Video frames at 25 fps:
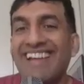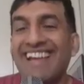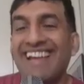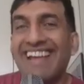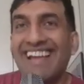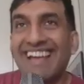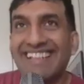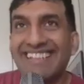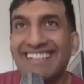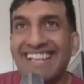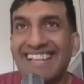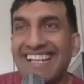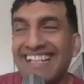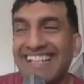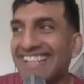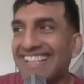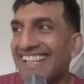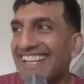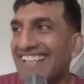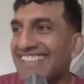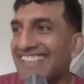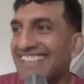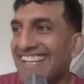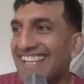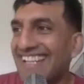
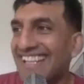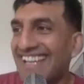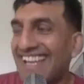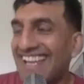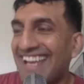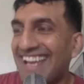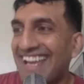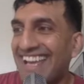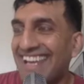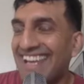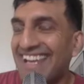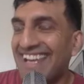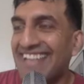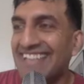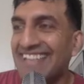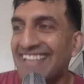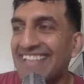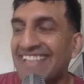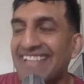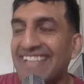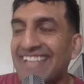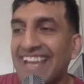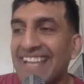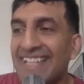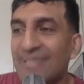exactly. And I
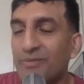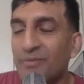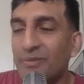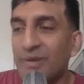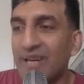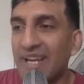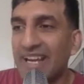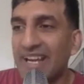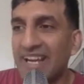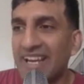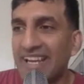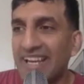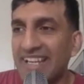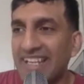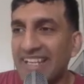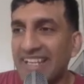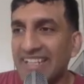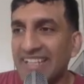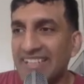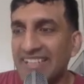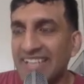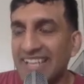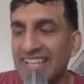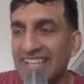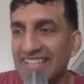think that's where
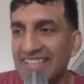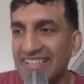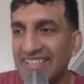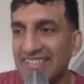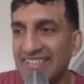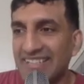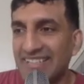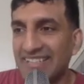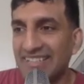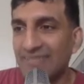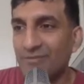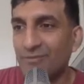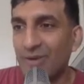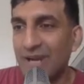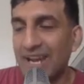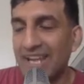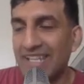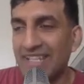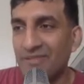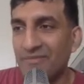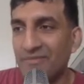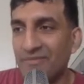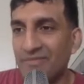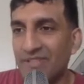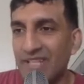
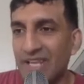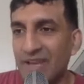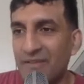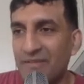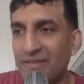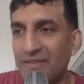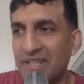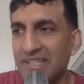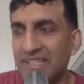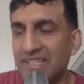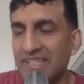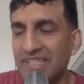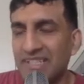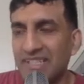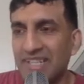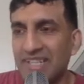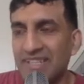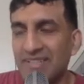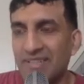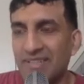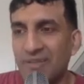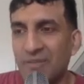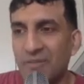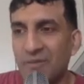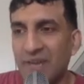the definition
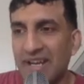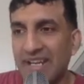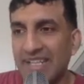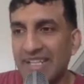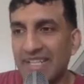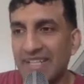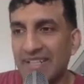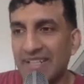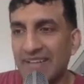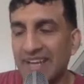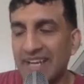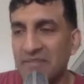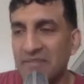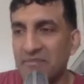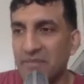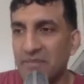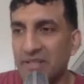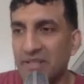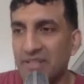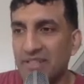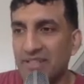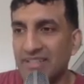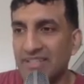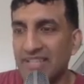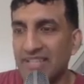gets so muddly, right?
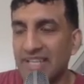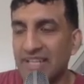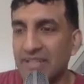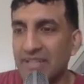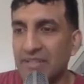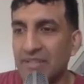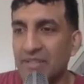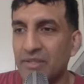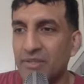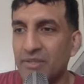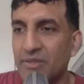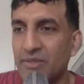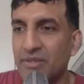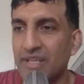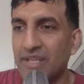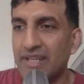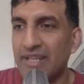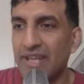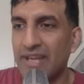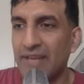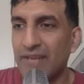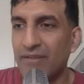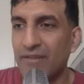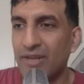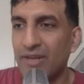Because then you can
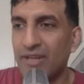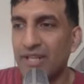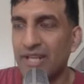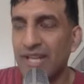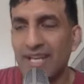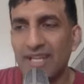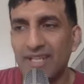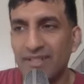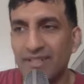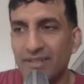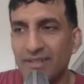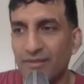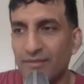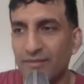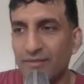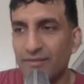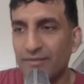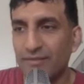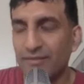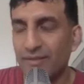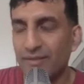have all kinds of